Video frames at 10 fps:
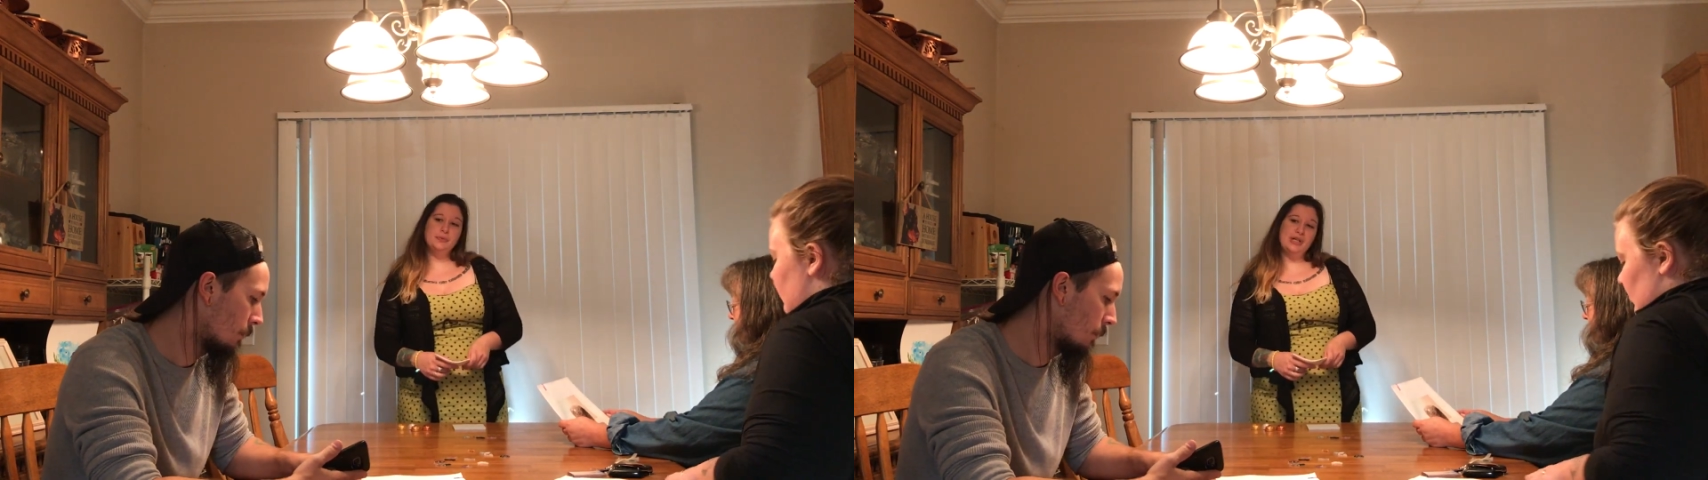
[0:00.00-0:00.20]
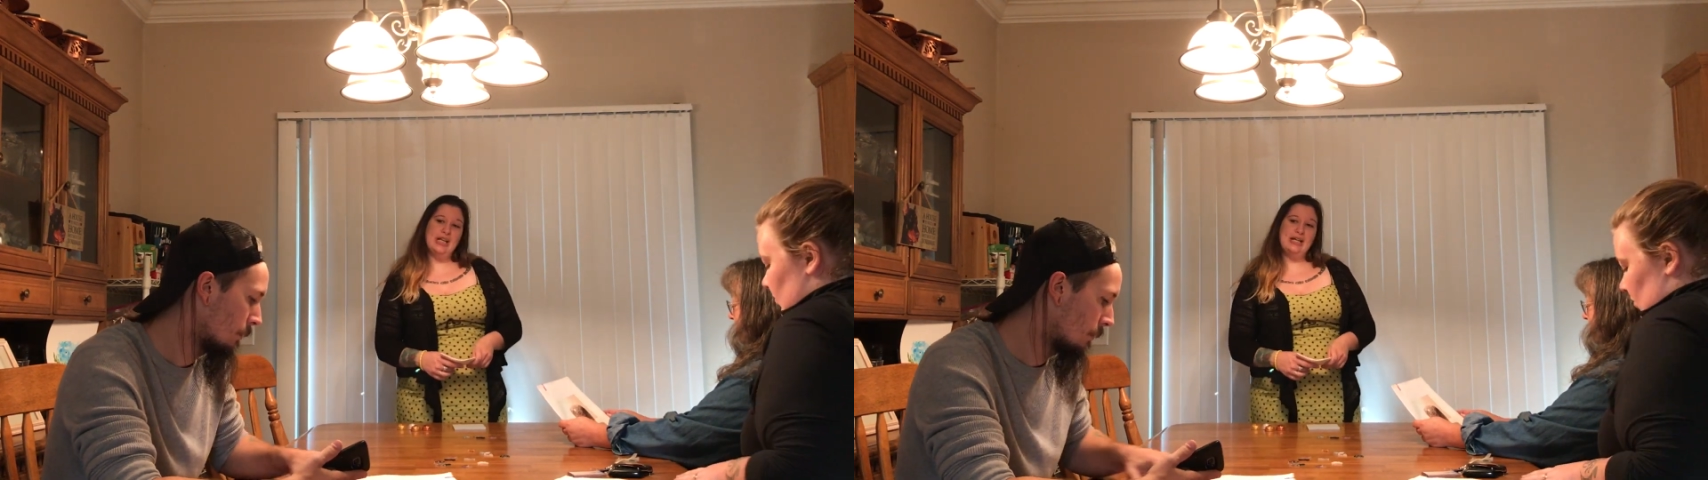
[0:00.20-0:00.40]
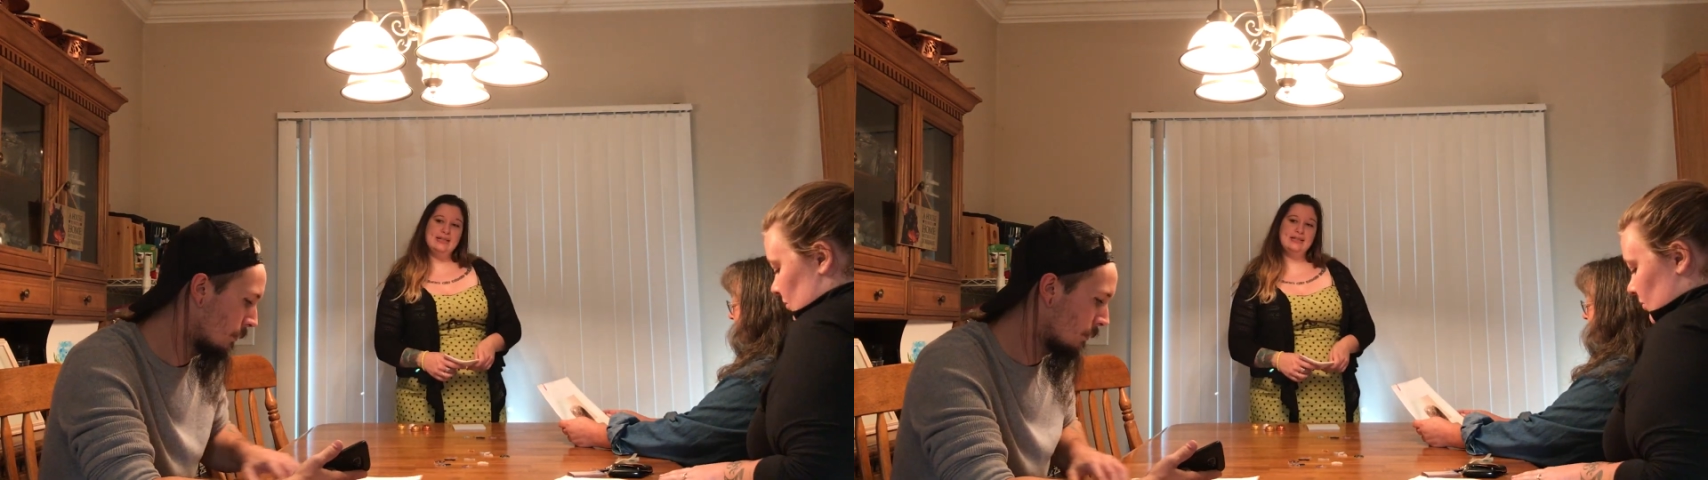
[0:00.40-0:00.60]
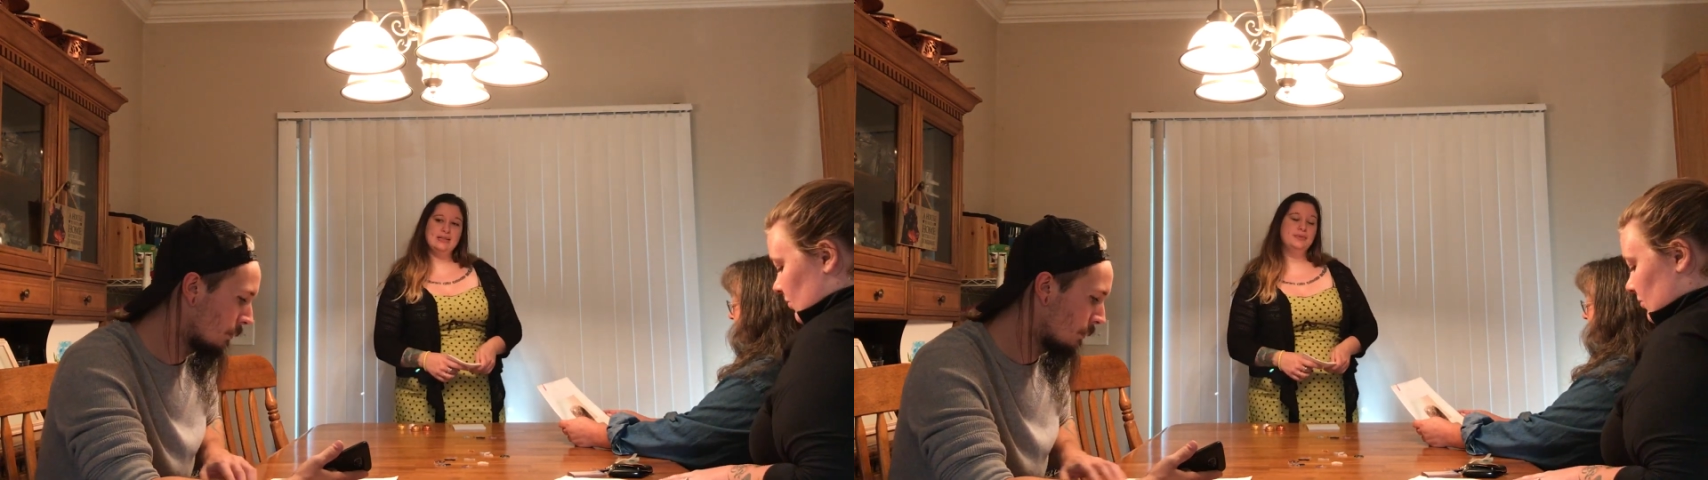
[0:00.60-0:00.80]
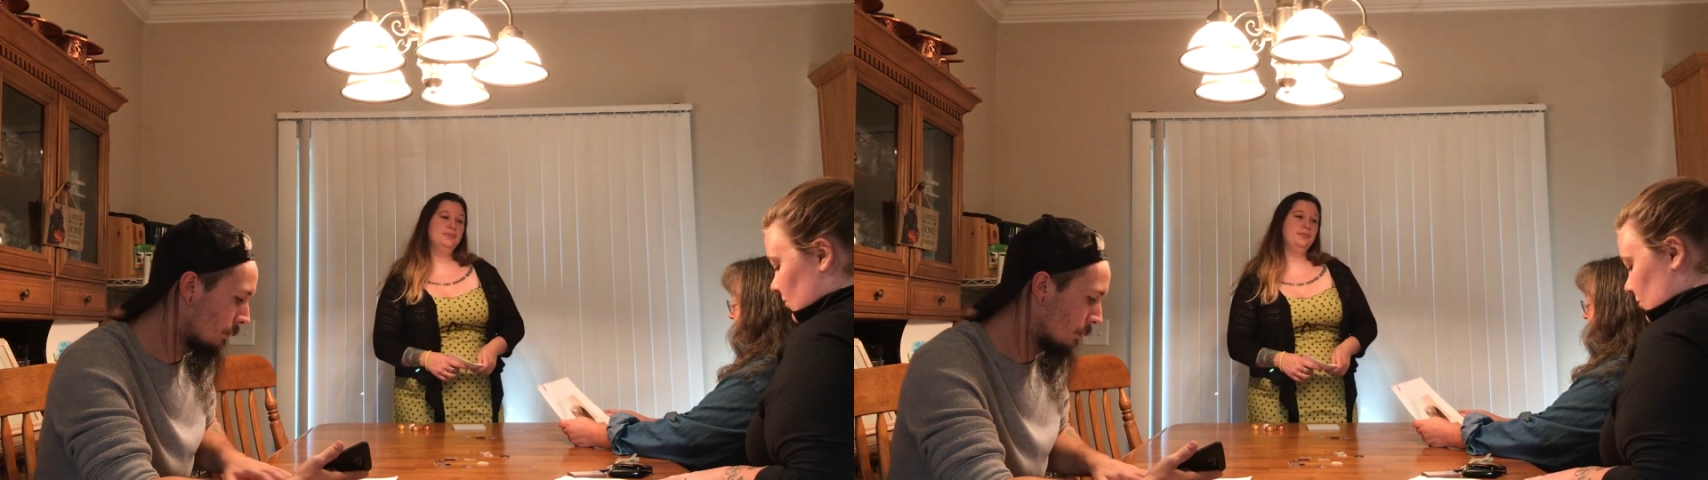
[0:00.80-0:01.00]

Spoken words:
rings,